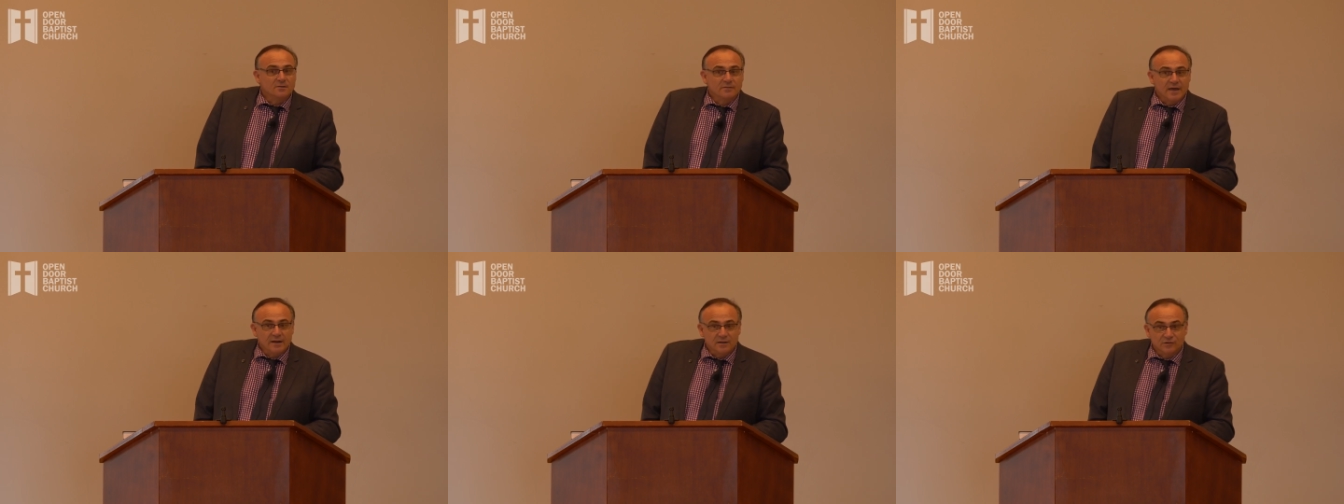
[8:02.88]

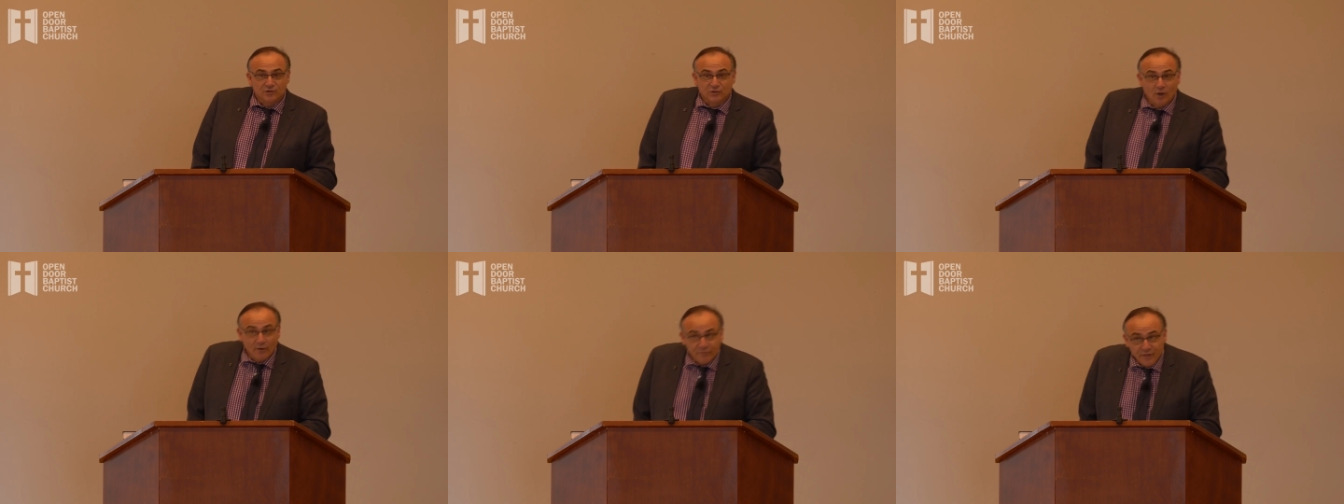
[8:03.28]
that is
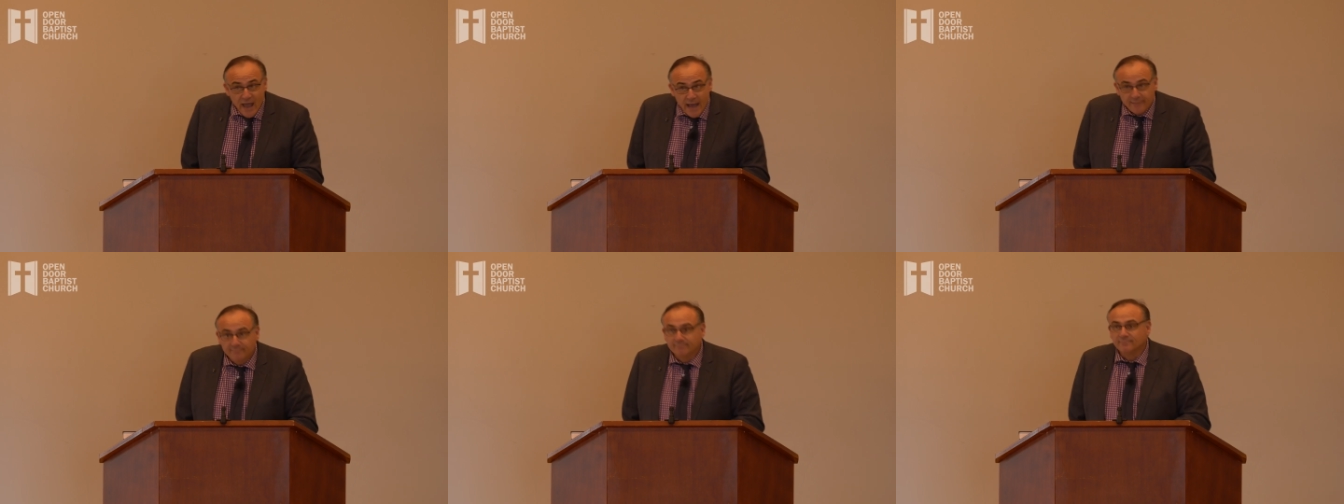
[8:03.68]
scoffed
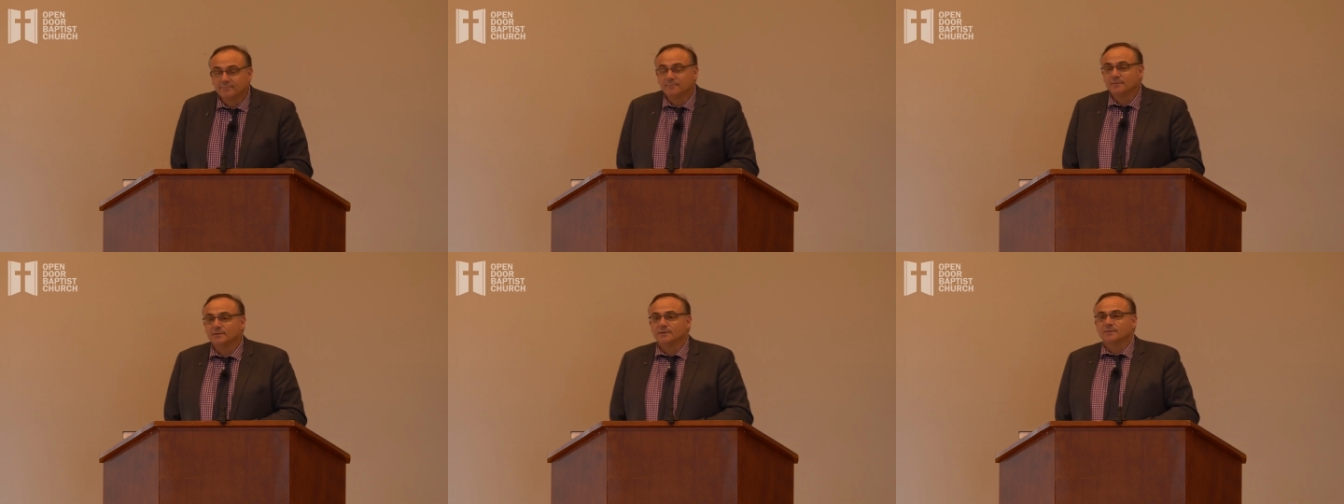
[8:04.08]
at.
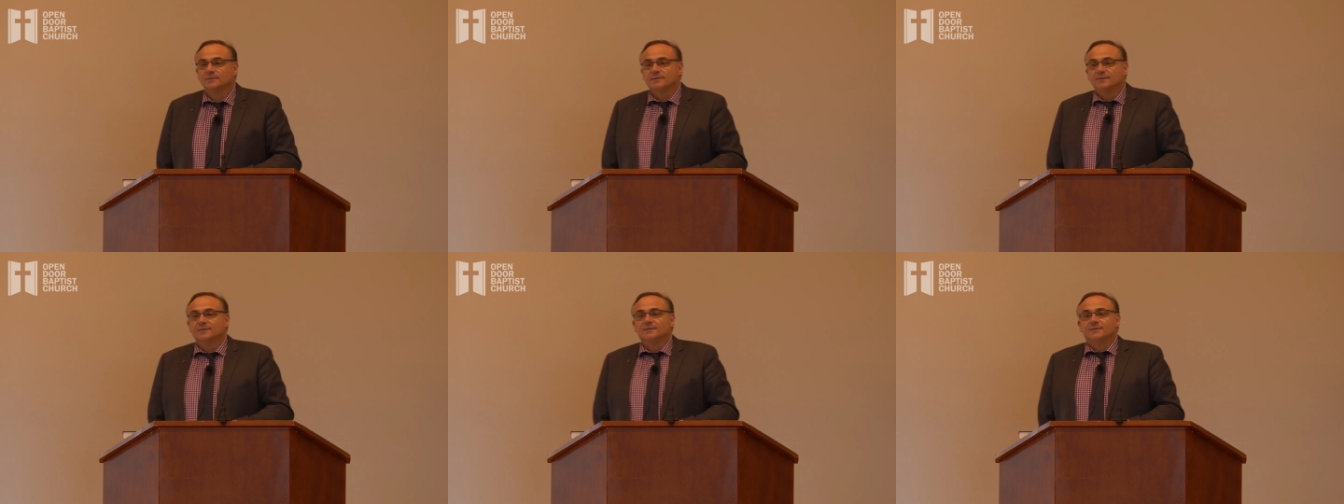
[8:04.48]

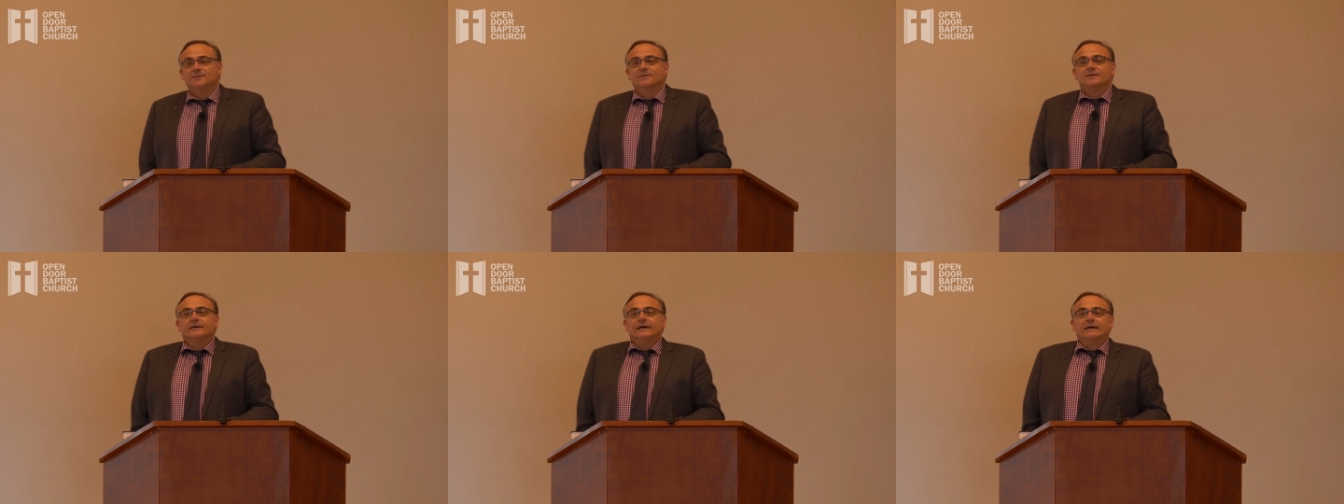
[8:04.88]

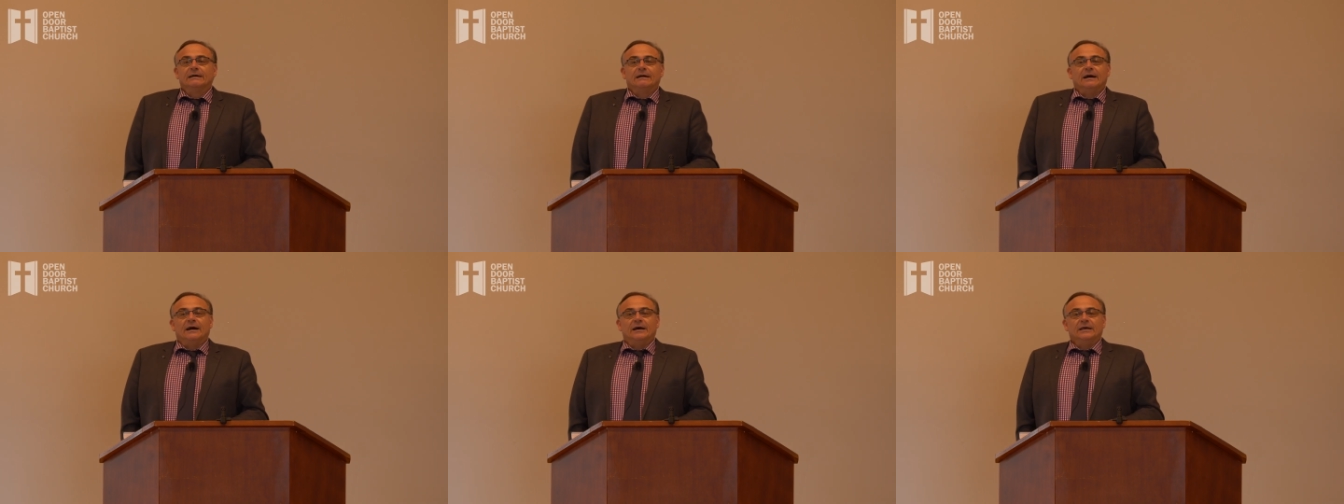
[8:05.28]

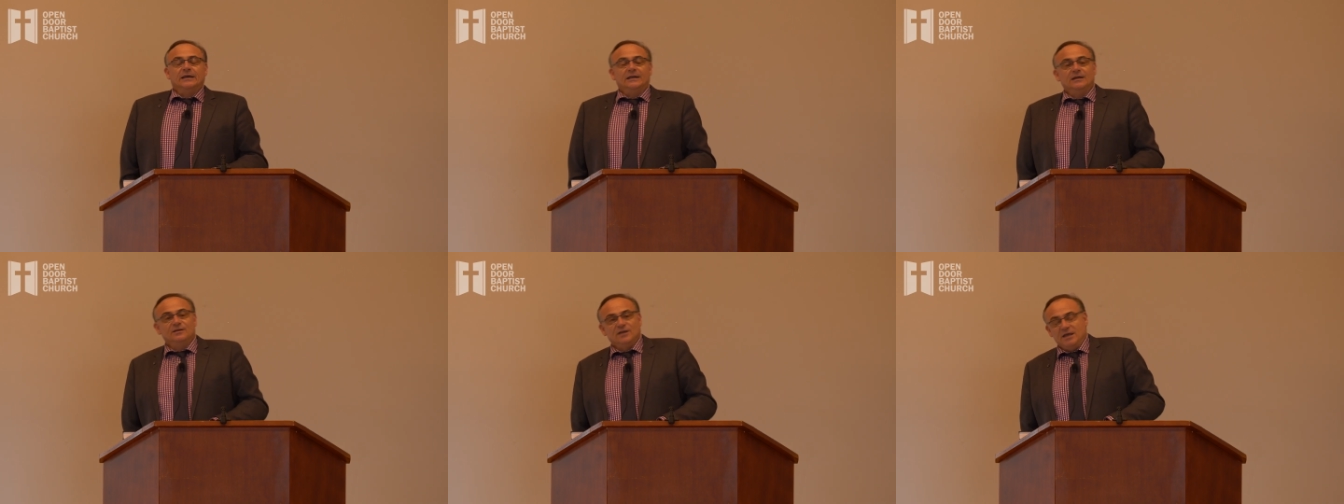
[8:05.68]
Uh,
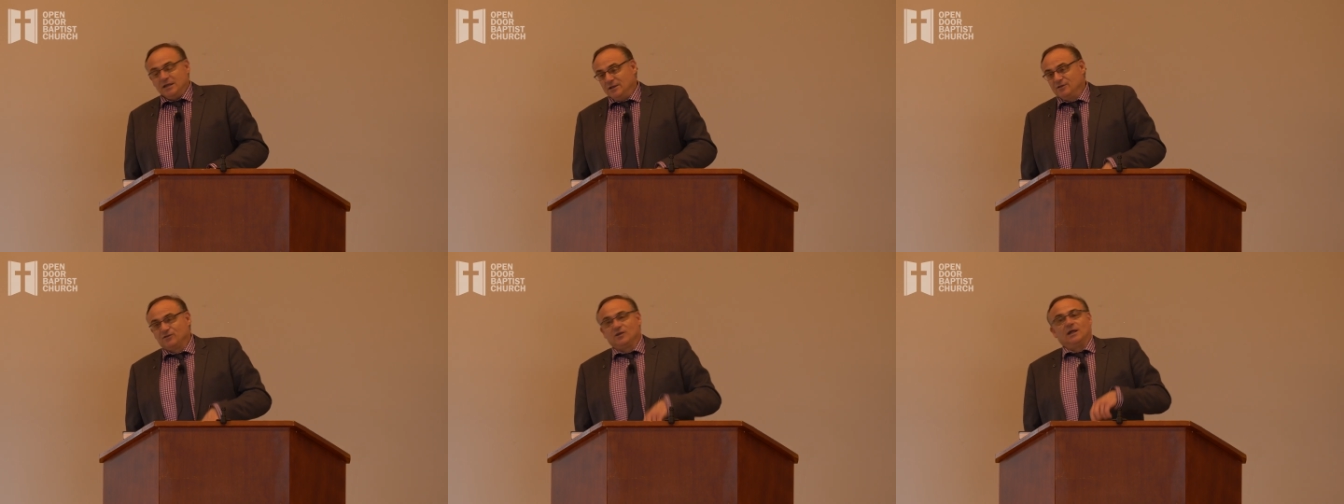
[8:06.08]
it, is,
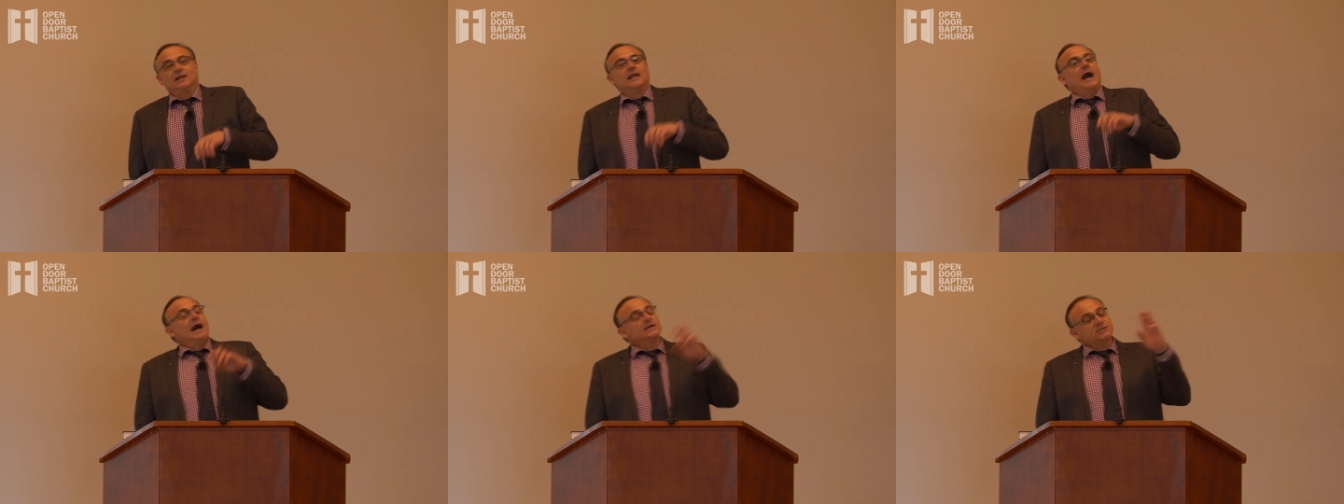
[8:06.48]
it is the
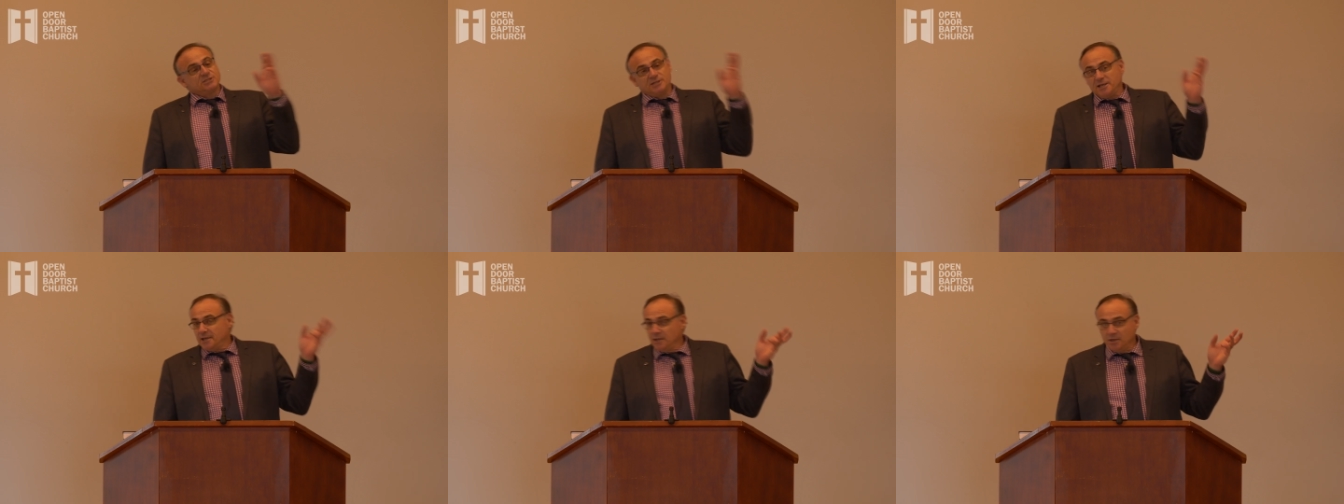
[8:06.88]

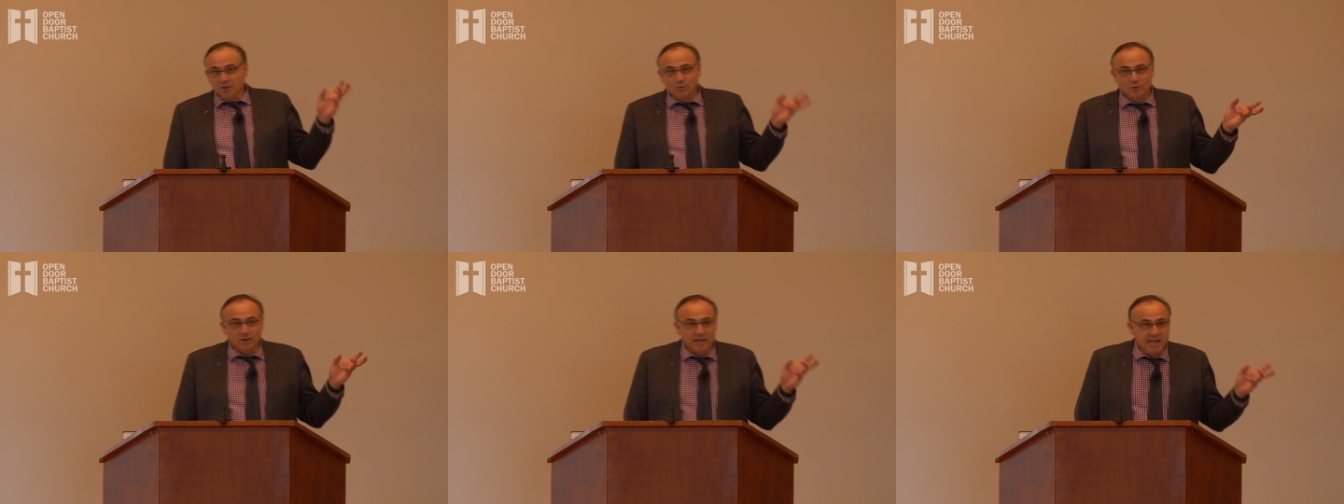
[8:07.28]
last thing
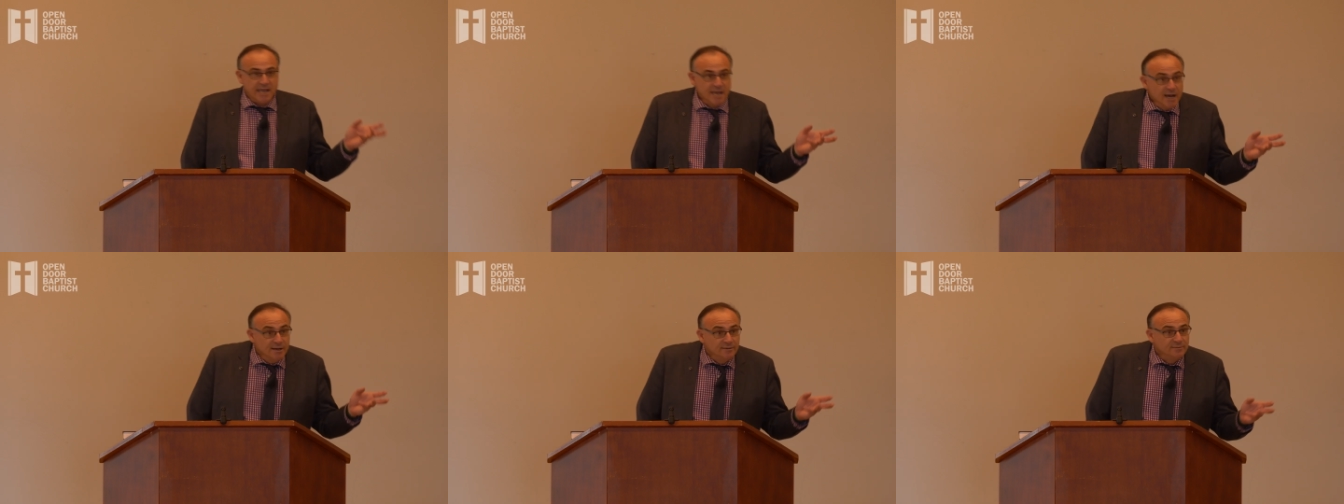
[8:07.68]
you will
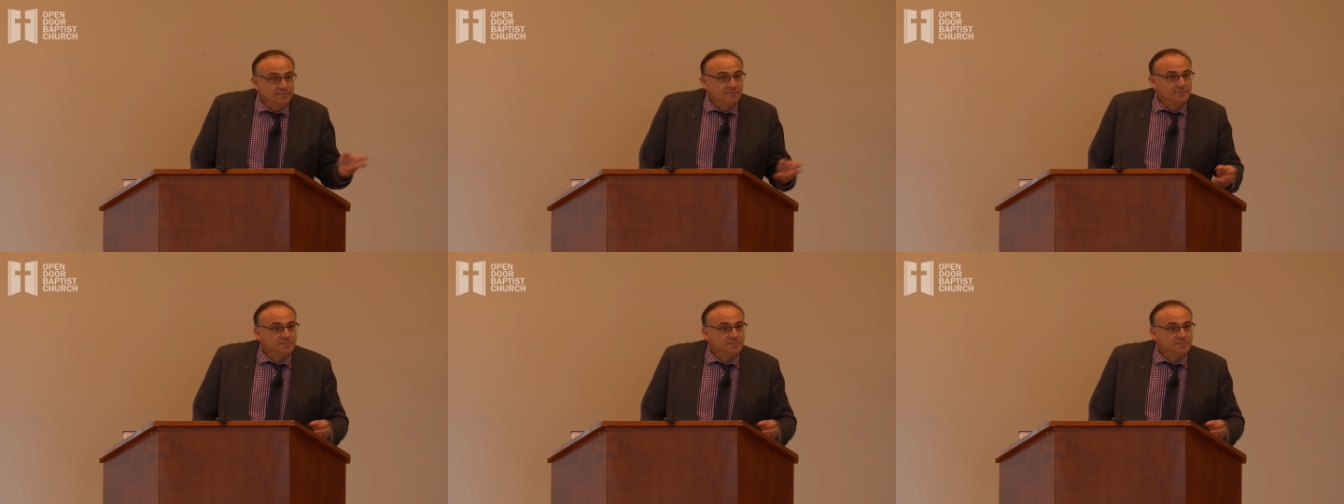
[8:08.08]
hear,